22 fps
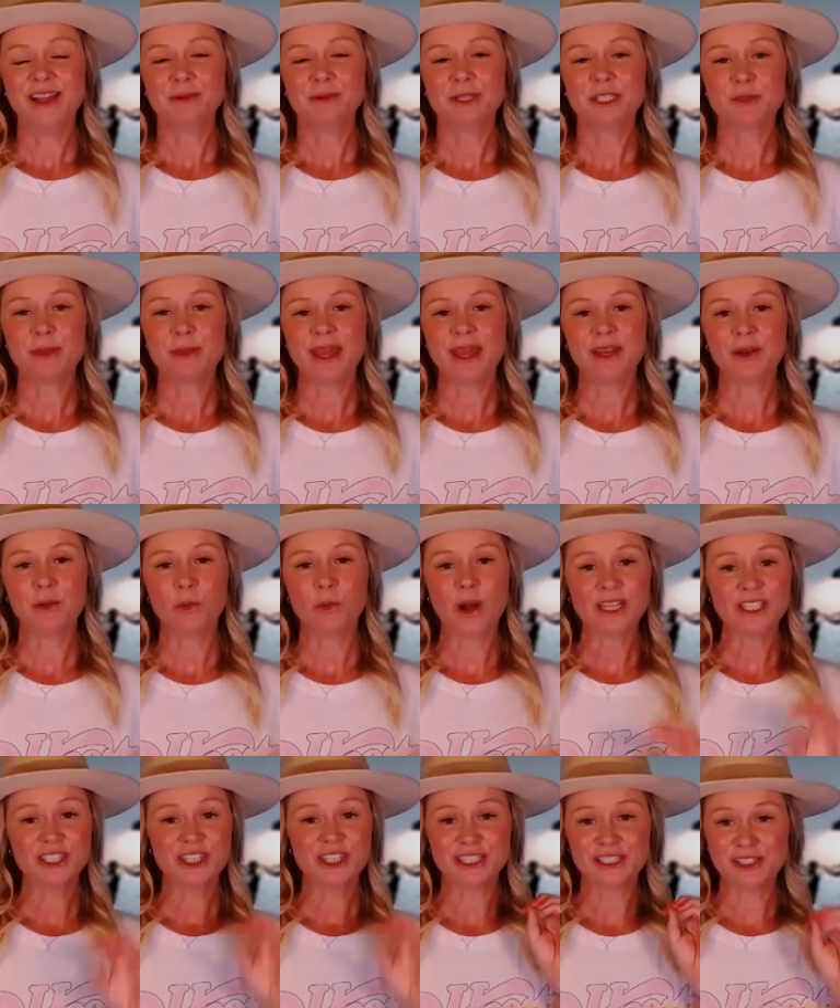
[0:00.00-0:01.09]
which meant
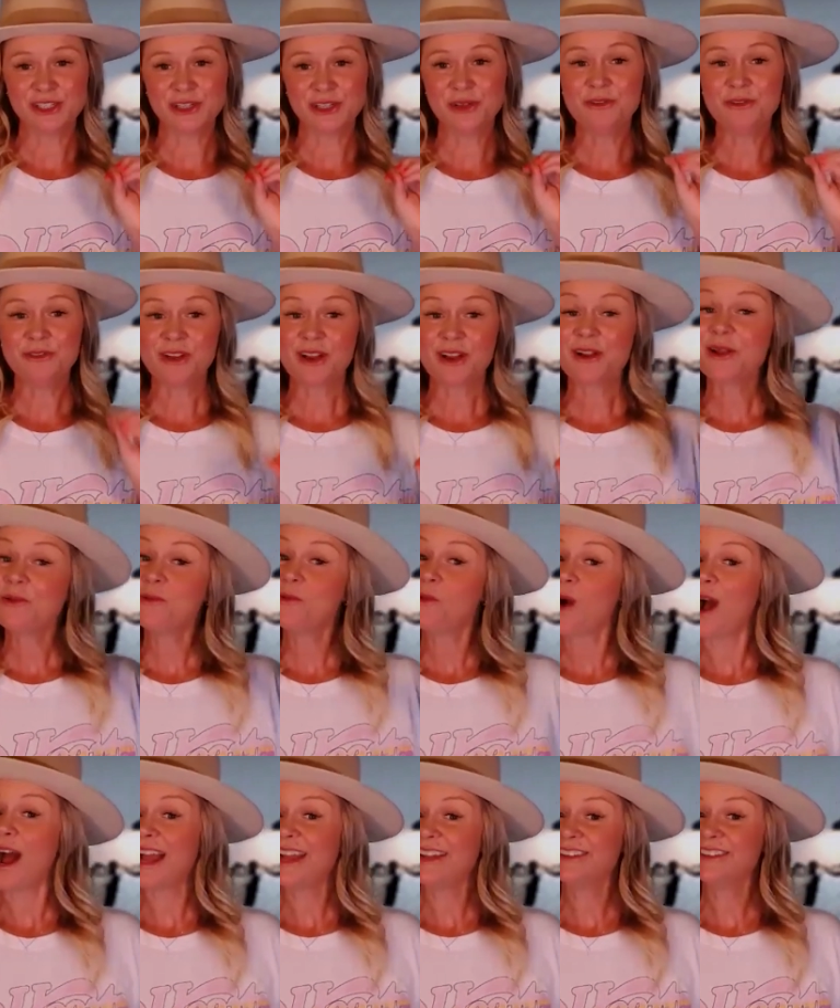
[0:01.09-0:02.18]
watching two very
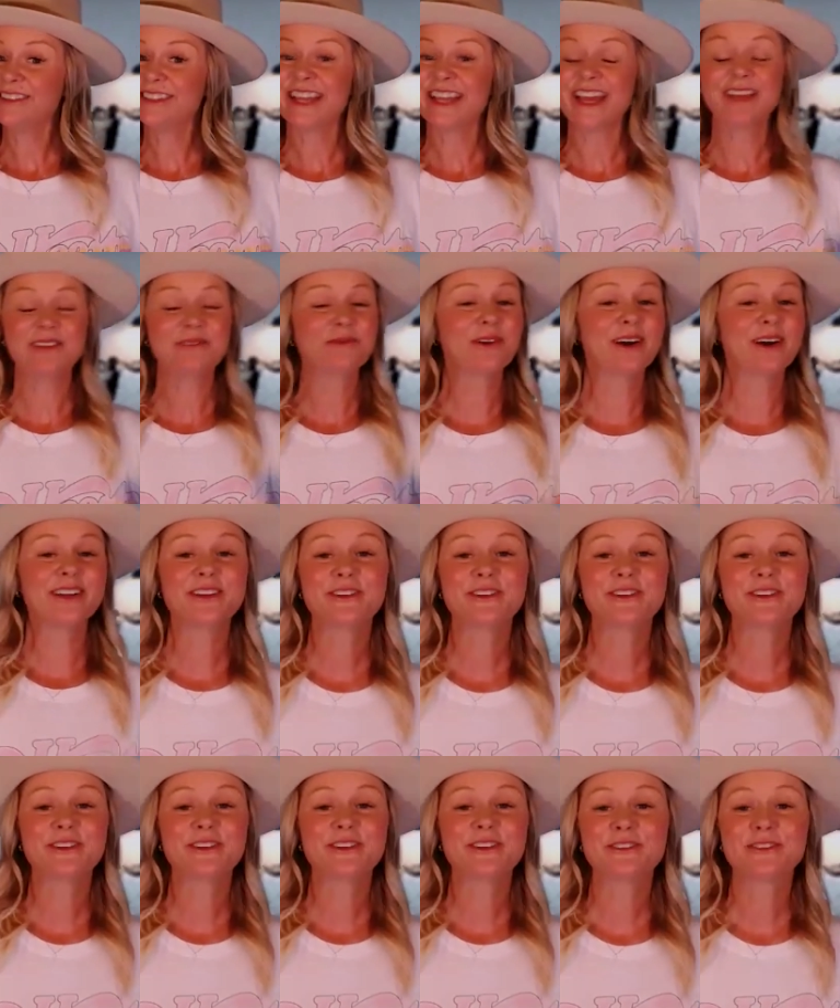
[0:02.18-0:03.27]
wild and
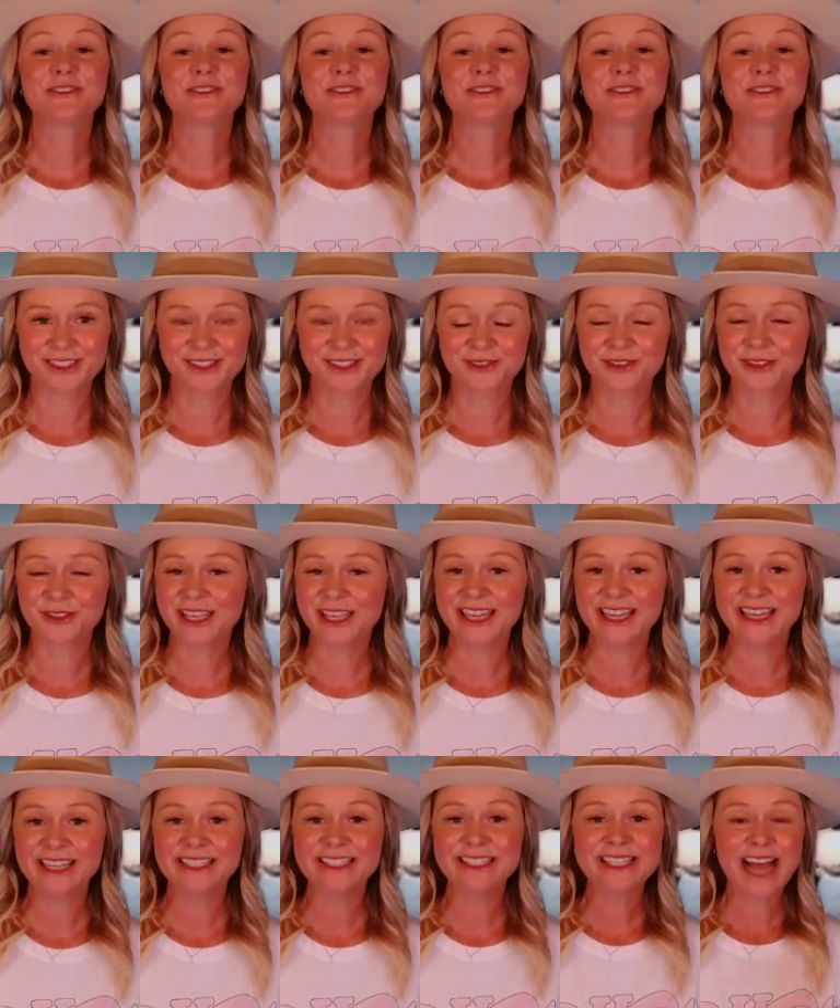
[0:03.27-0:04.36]
wonderful toddlers for
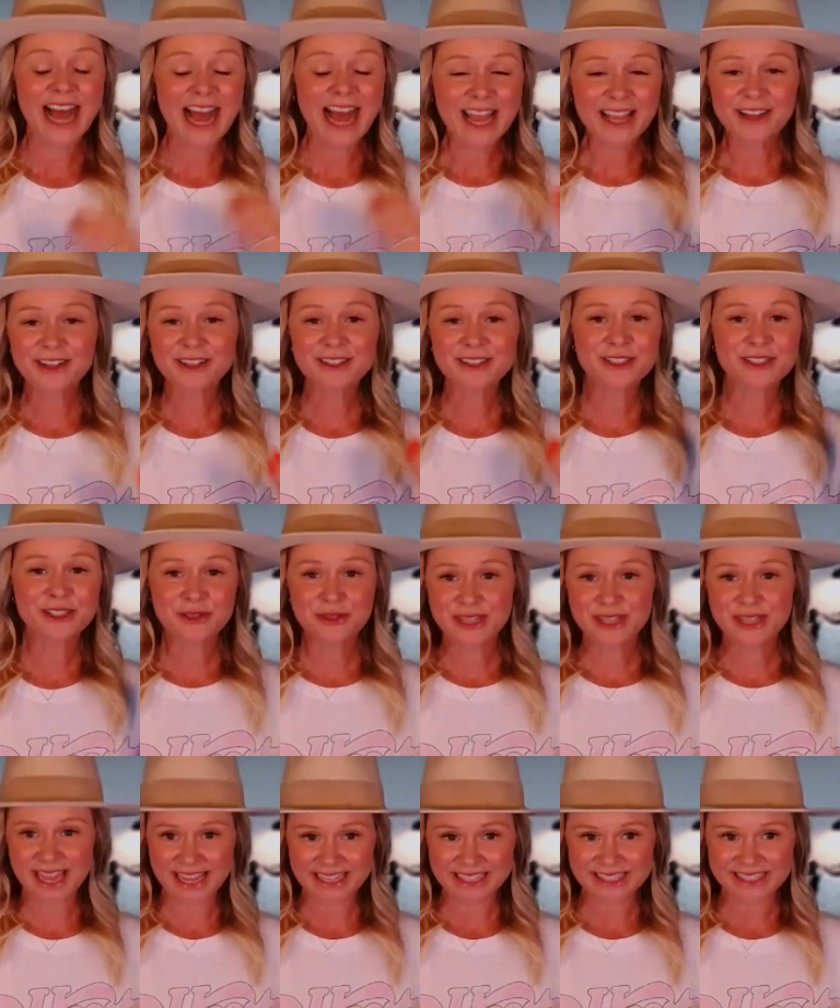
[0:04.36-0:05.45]
the entire 2
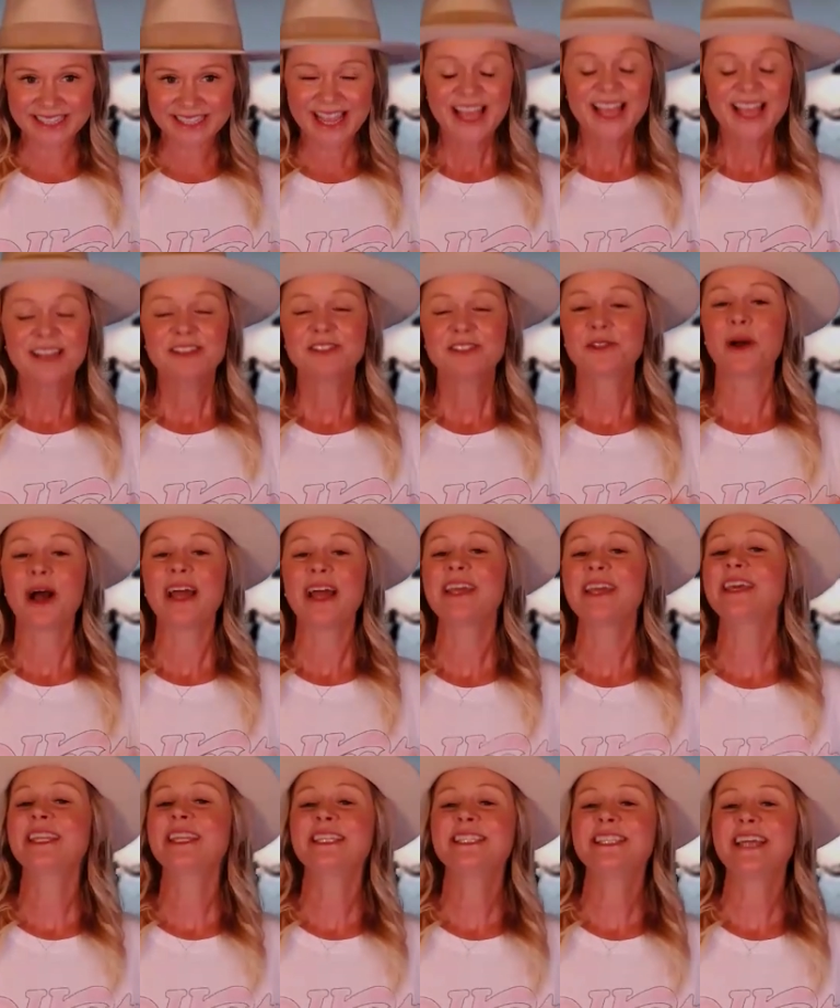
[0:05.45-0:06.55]
days so I
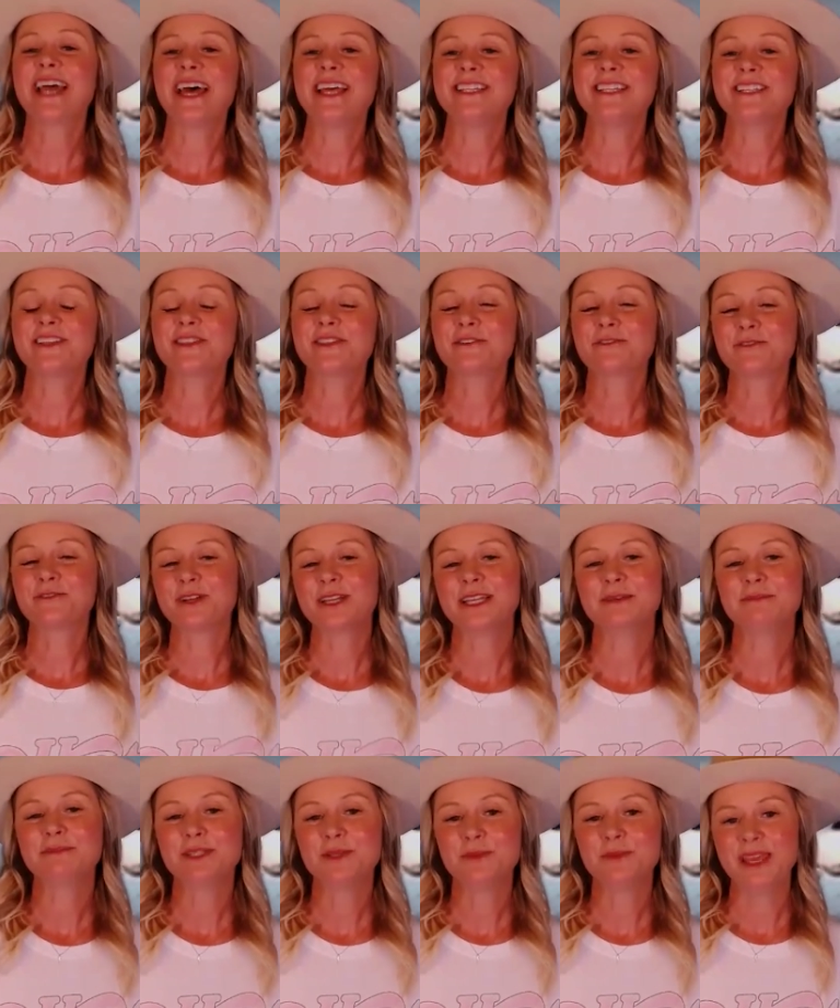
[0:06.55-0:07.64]
could attend the
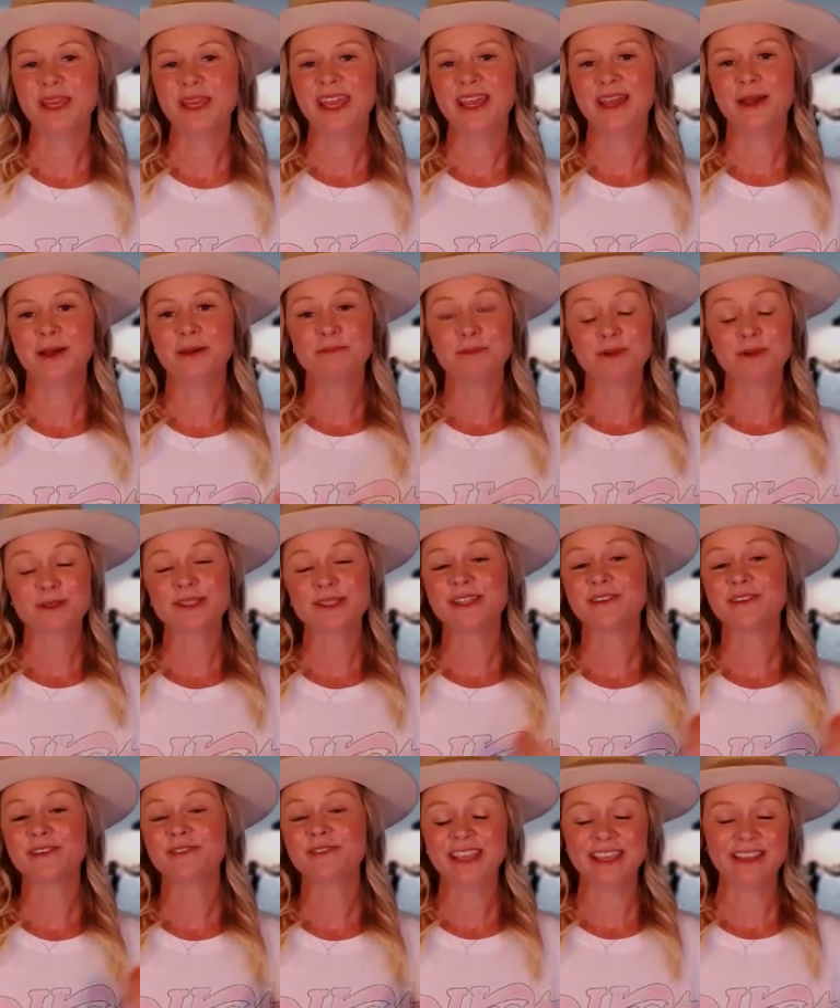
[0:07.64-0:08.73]
Freedom to Be
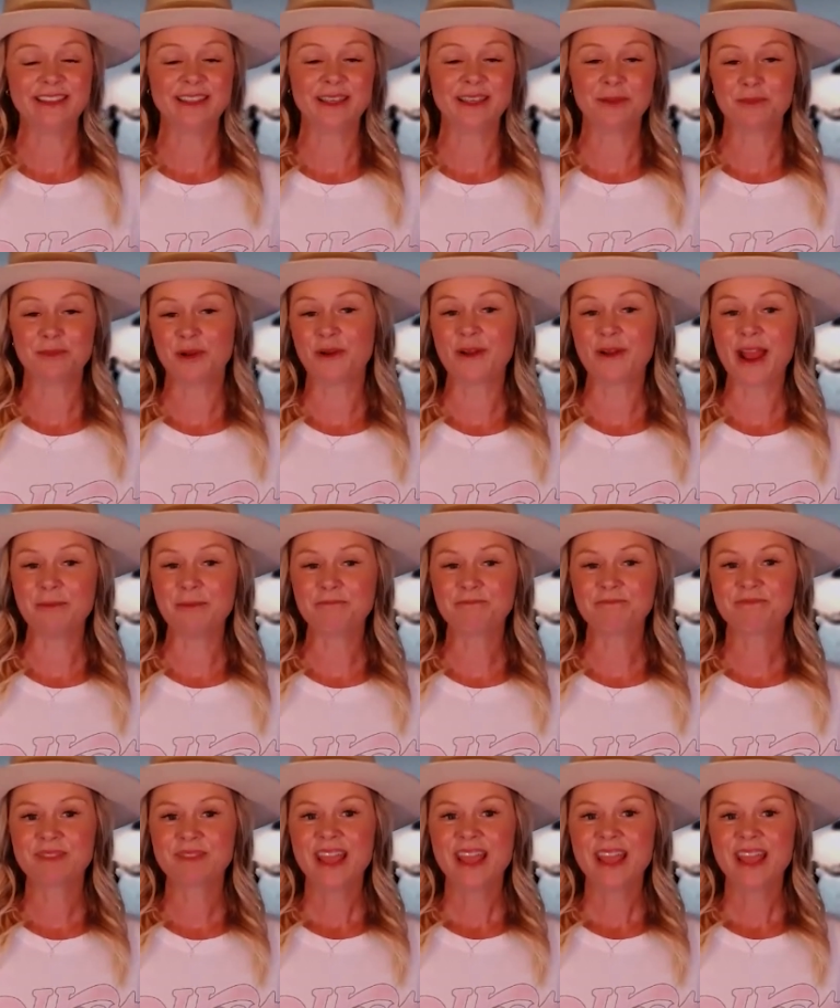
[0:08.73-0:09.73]
immersive healing program.